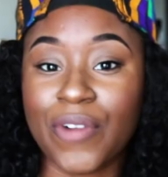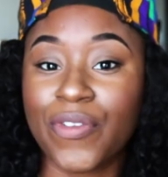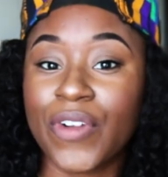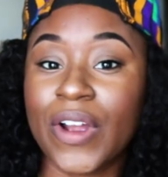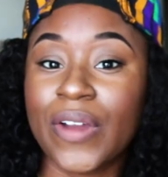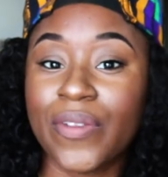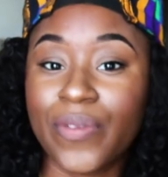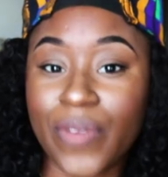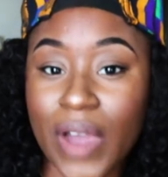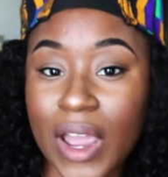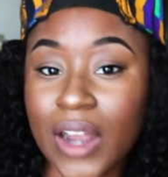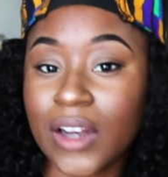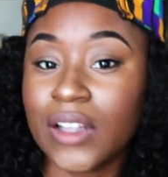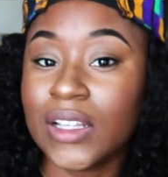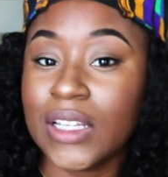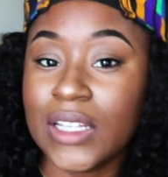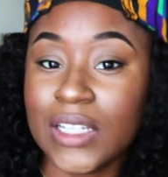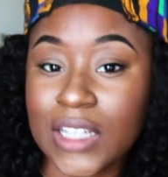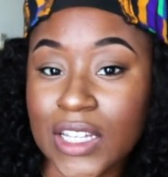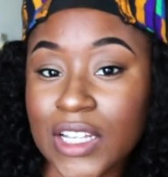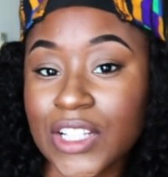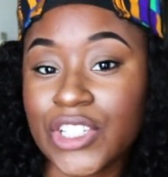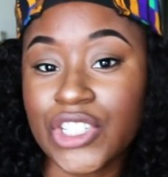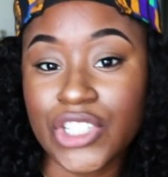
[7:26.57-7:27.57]
friend finally
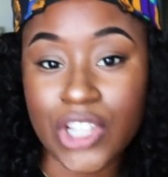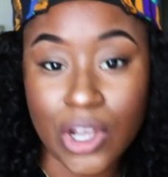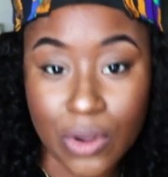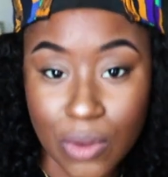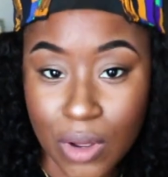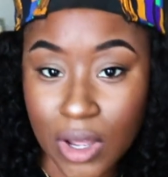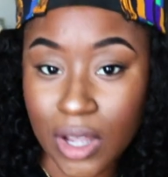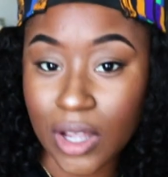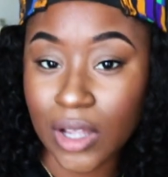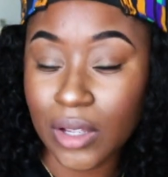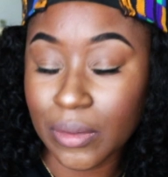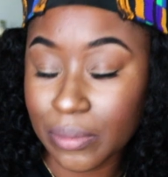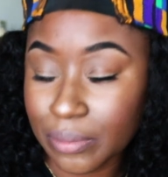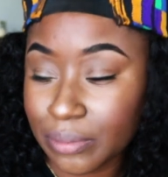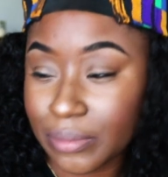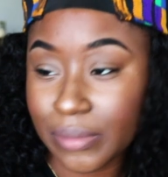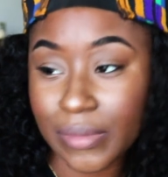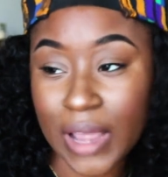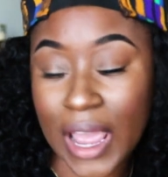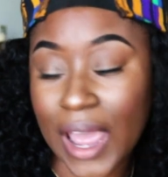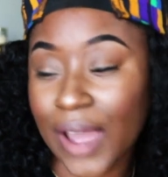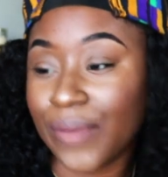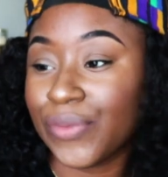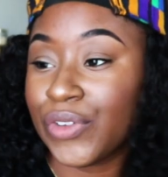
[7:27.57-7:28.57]
did show up
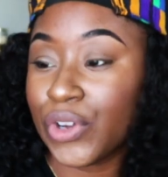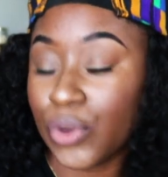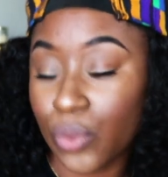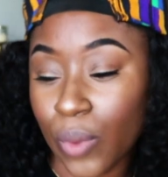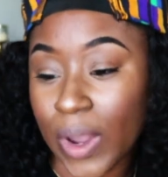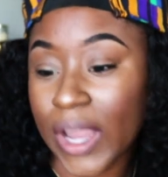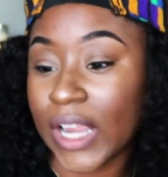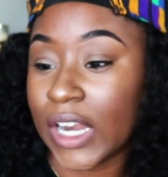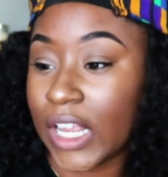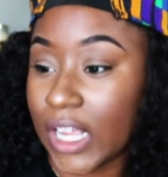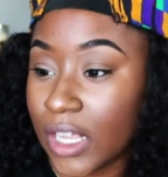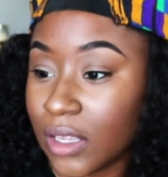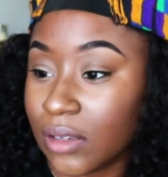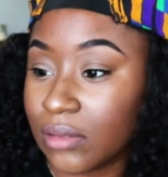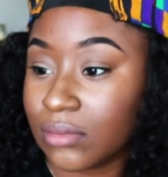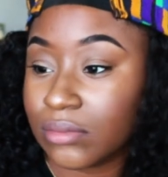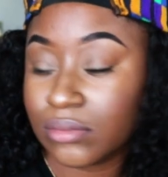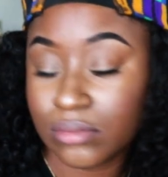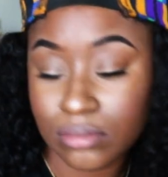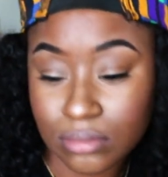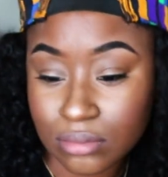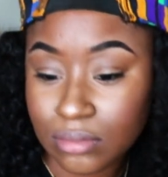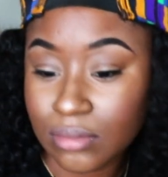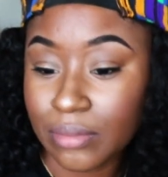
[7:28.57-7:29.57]
after waiting,
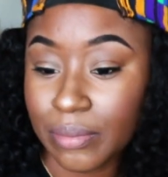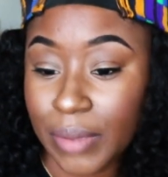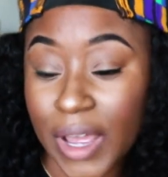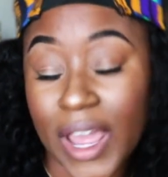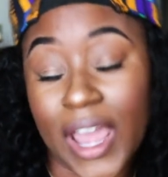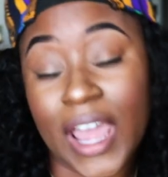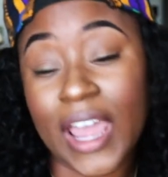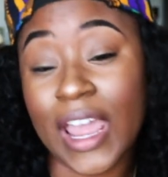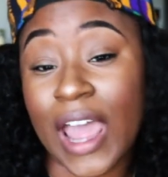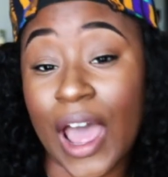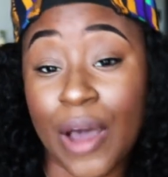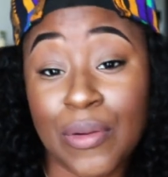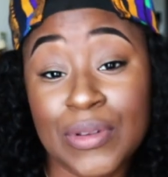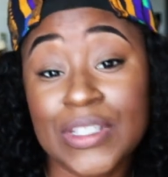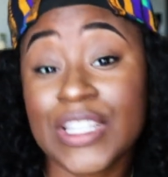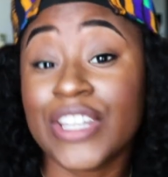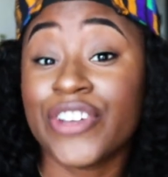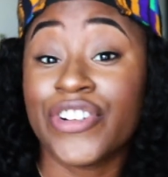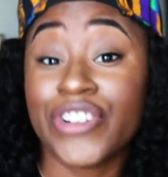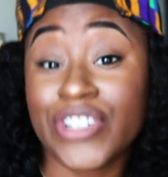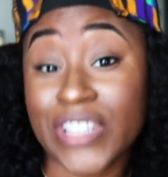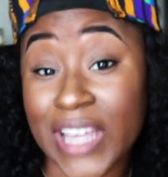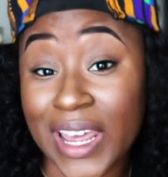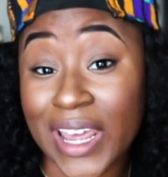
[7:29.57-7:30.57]
but hey, I was
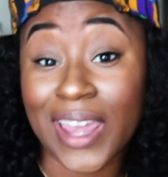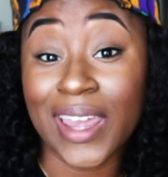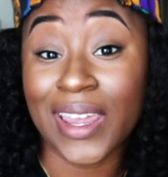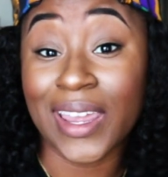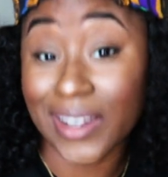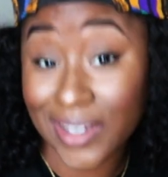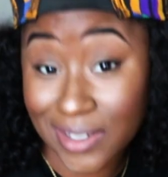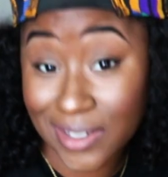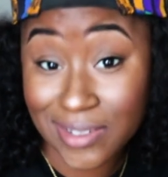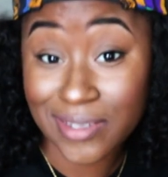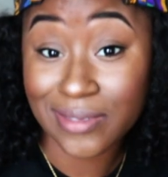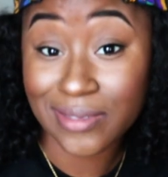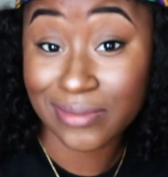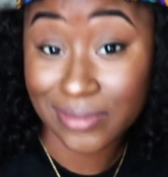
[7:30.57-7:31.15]
entertained.